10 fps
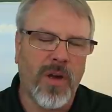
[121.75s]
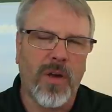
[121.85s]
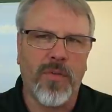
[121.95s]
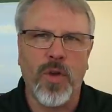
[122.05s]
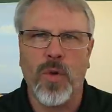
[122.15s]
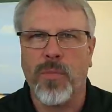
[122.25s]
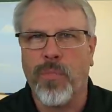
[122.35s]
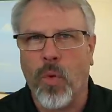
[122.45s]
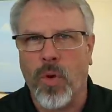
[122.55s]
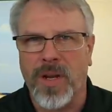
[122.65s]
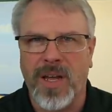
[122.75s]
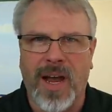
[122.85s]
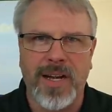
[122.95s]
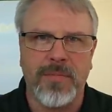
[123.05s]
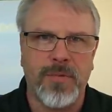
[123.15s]
a few important
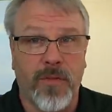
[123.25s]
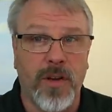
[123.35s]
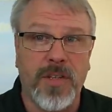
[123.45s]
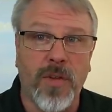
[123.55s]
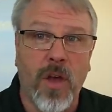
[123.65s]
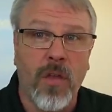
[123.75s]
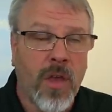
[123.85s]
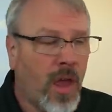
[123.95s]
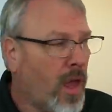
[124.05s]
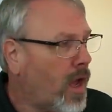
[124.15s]
items. First of all,